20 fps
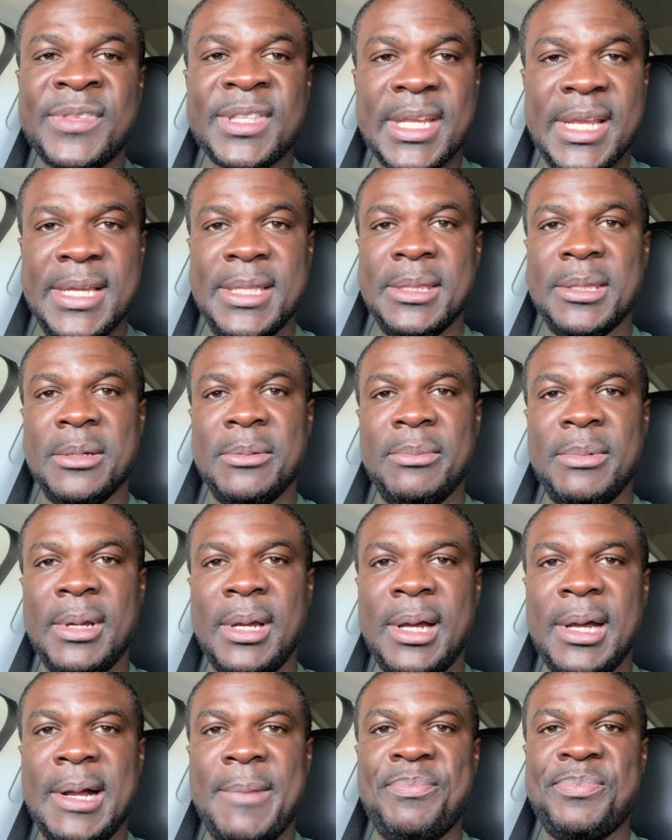in the
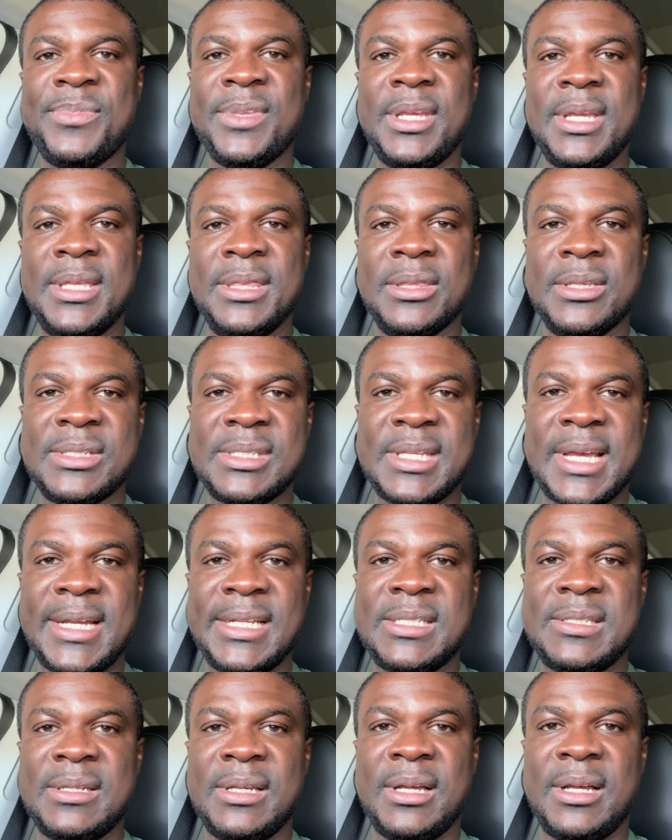um, in the
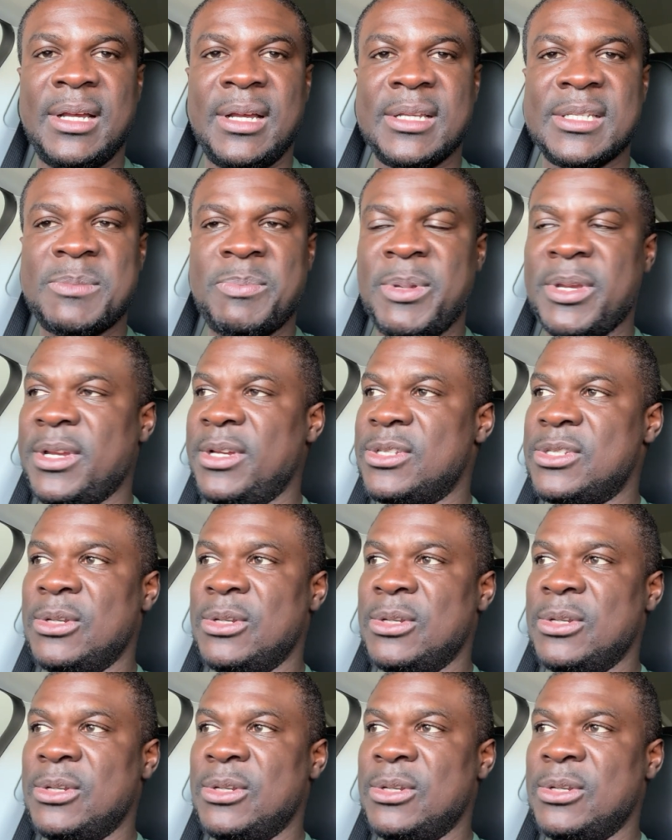side's uh, speaker.